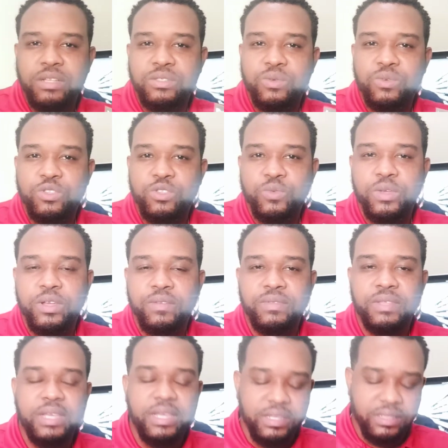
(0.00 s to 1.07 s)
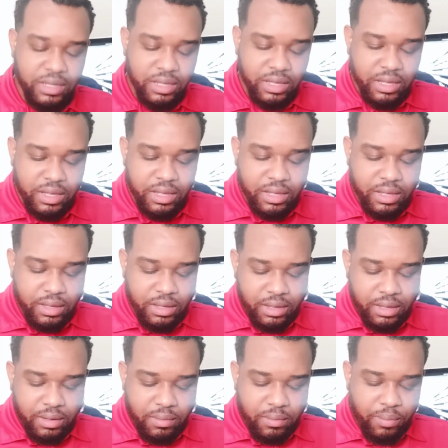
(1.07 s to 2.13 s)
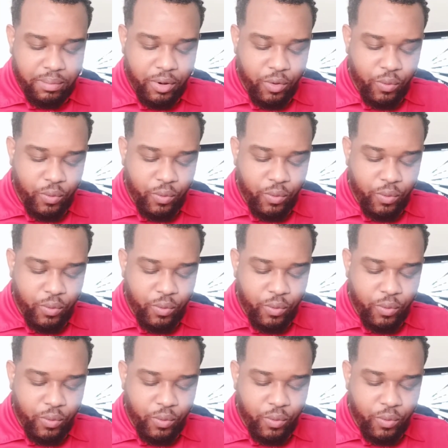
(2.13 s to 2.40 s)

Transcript: 2 to 3 of these per